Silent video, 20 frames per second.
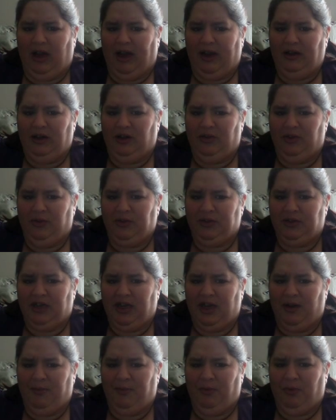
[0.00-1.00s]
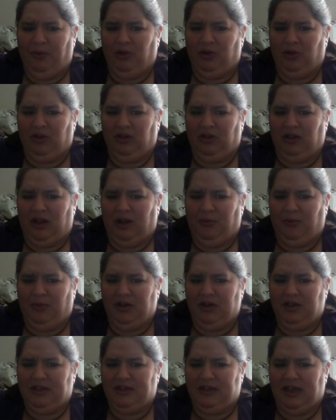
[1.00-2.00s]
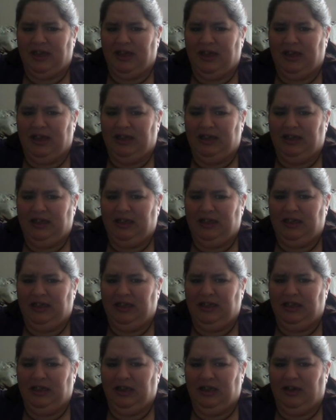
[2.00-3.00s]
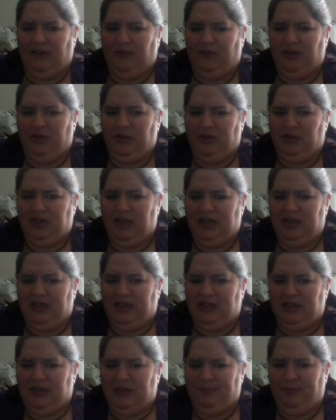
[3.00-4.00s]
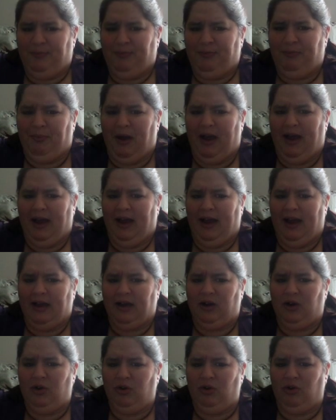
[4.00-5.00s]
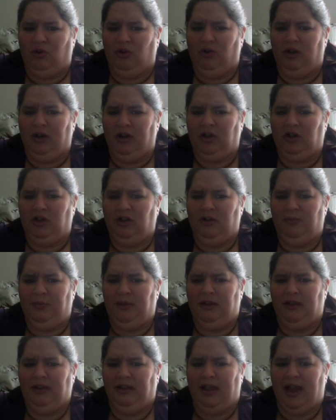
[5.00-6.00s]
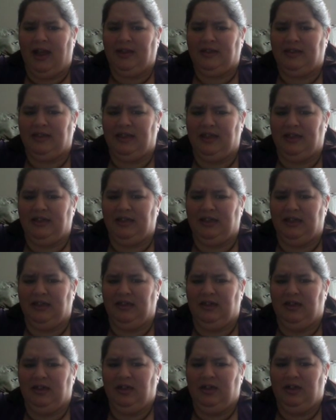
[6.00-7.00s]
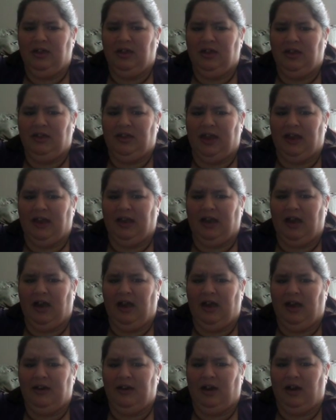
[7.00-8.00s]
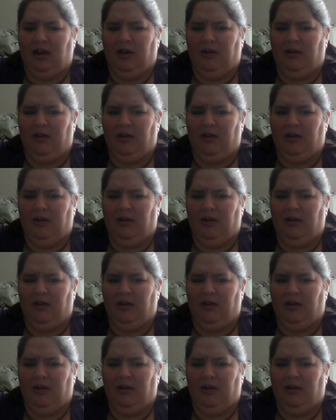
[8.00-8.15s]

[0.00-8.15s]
I know there was a couple, I want to say a few seasons back, or it could have been last season, that got